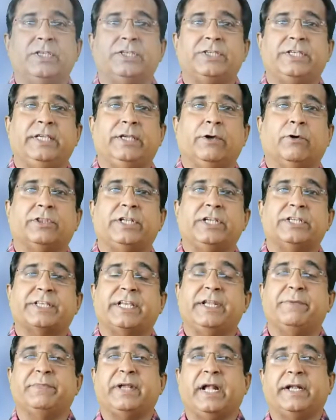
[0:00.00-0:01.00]
can see on the
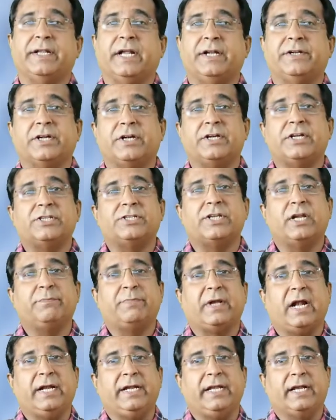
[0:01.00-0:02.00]
screen behind a traditional
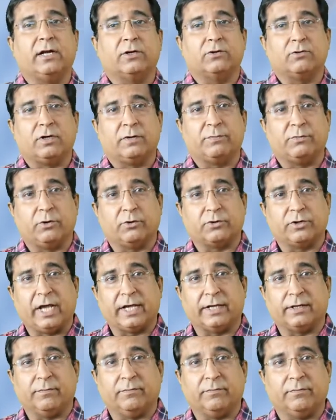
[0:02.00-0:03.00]
PID controller block
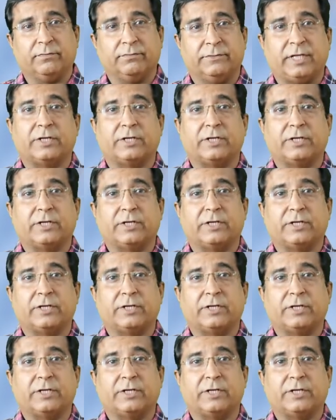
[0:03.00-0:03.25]
diagram